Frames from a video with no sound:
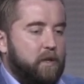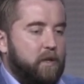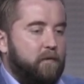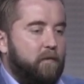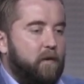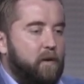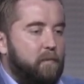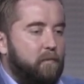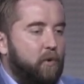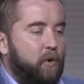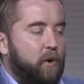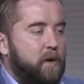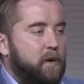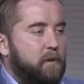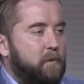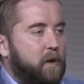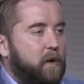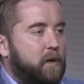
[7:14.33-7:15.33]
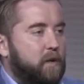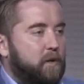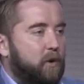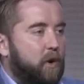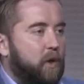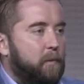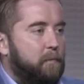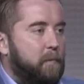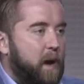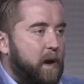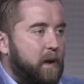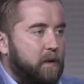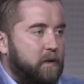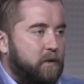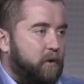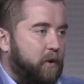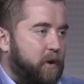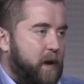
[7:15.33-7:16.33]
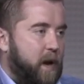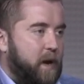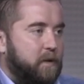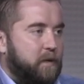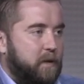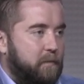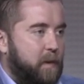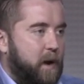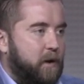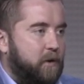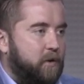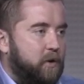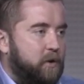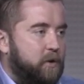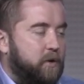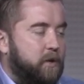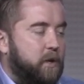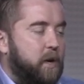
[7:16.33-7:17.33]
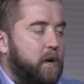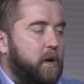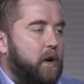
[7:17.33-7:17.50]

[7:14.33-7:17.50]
is very important because all the banks, all the asset managers